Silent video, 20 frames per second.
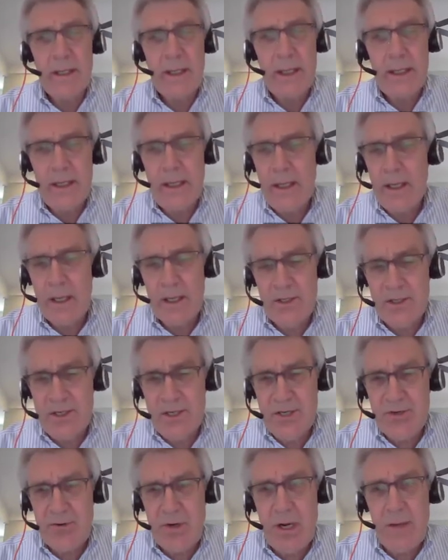And, and I'll
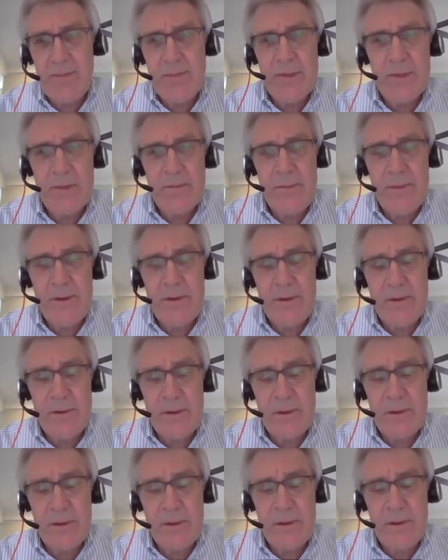just drop the,
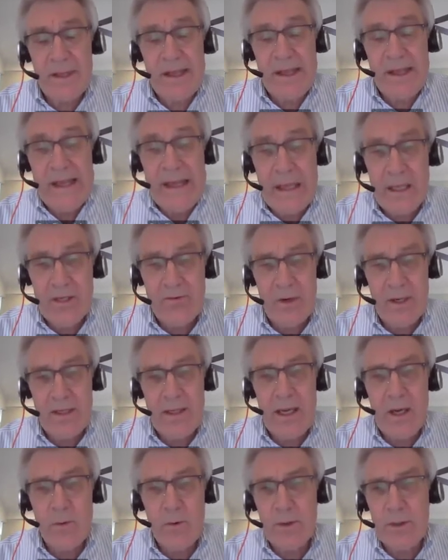the, the, hint right
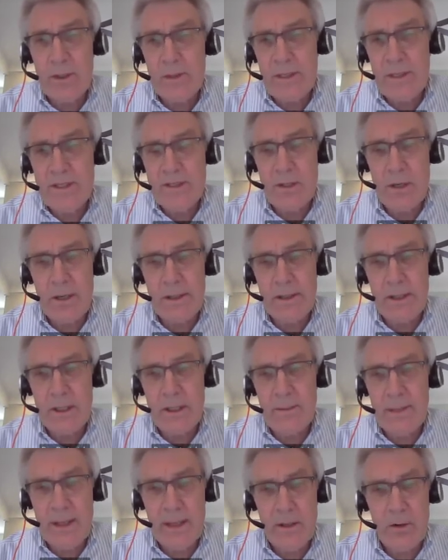now. We're going to be talking
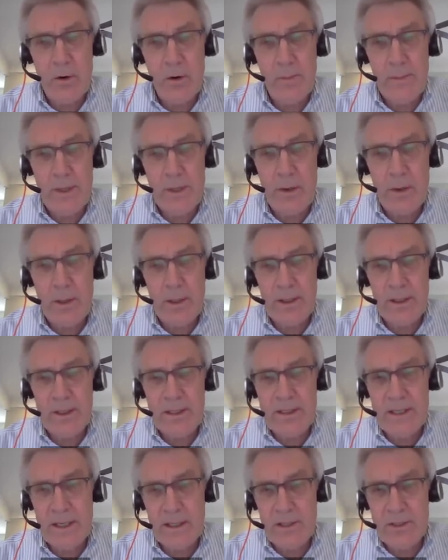about open
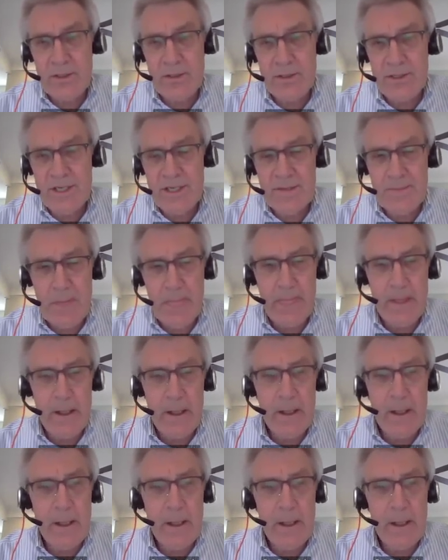architectures.